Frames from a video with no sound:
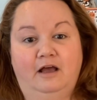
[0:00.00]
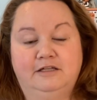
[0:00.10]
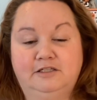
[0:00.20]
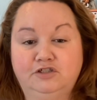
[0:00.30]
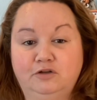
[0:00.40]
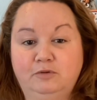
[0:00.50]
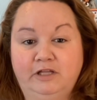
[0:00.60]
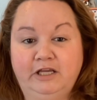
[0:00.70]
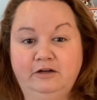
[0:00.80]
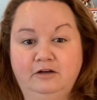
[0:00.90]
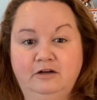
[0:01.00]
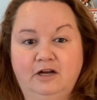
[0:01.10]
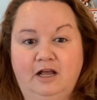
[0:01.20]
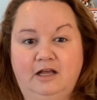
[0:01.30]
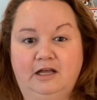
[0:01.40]
digital
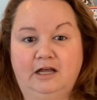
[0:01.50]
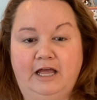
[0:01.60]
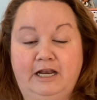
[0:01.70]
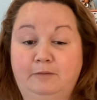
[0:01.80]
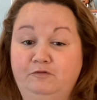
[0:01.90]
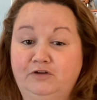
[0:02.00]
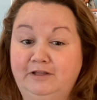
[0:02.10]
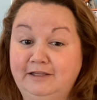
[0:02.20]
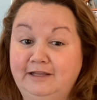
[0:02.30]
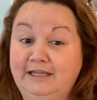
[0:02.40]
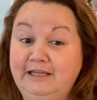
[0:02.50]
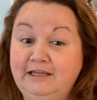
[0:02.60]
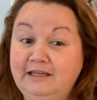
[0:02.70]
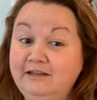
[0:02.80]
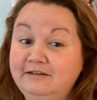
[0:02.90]
planner, and I'm really liking
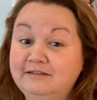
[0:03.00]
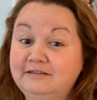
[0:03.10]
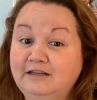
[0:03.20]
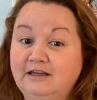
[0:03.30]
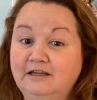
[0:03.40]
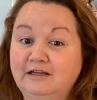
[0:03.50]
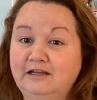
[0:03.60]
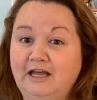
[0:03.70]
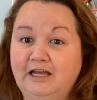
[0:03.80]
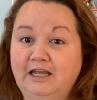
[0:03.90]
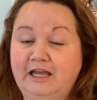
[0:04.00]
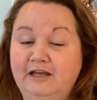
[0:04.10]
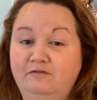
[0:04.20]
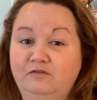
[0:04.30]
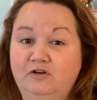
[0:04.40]
it. I
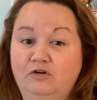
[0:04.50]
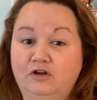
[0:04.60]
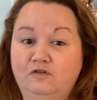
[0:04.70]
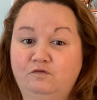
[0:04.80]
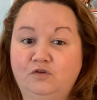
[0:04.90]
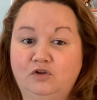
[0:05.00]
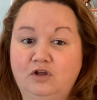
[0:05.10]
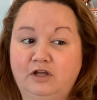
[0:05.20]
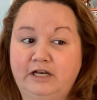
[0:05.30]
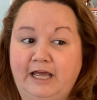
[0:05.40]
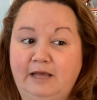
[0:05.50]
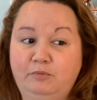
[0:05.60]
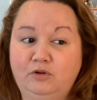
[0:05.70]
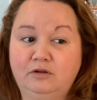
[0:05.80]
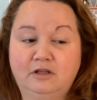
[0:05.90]
have gone full on
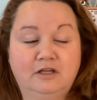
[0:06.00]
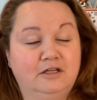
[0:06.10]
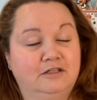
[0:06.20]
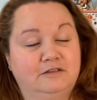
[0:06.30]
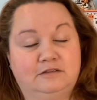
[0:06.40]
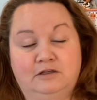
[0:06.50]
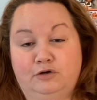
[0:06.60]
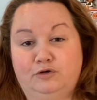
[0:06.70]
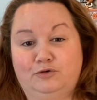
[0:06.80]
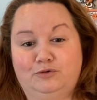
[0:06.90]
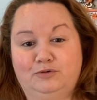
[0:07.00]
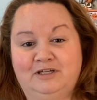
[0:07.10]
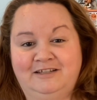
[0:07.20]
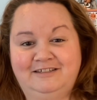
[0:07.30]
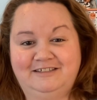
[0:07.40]
Apple, so
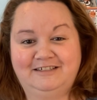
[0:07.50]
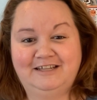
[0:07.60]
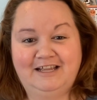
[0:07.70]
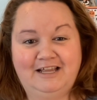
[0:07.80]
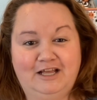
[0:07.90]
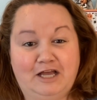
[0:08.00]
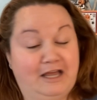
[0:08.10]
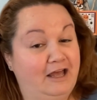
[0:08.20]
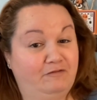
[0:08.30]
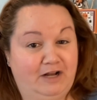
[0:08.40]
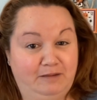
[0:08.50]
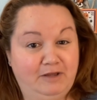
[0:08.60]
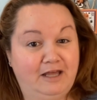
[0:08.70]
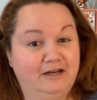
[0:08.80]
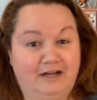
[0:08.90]
I have an
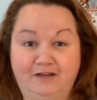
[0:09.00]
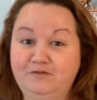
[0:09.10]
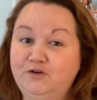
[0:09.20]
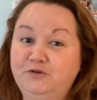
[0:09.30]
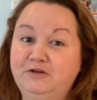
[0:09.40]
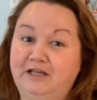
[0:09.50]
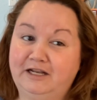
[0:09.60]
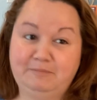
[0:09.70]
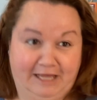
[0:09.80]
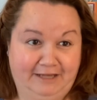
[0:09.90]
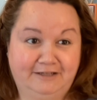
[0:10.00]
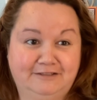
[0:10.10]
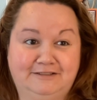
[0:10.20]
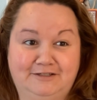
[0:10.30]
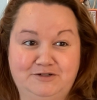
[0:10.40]
iPad, an iPhone, and a Mac.
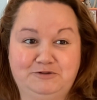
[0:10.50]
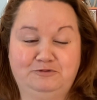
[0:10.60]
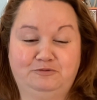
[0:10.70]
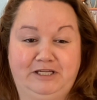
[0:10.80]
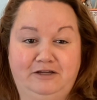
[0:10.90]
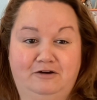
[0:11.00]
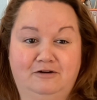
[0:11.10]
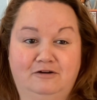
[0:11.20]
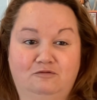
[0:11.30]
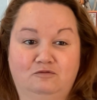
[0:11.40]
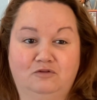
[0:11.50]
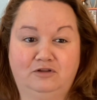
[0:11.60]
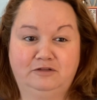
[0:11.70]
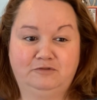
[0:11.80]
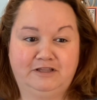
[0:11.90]
So we are
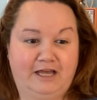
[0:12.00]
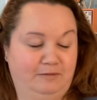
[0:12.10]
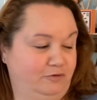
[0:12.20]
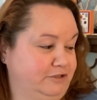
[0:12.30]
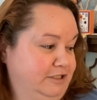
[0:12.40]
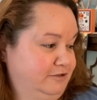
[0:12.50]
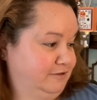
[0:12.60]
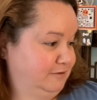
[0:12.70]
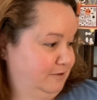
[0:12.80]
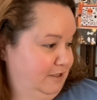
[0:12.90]
rolling with the Apple deals.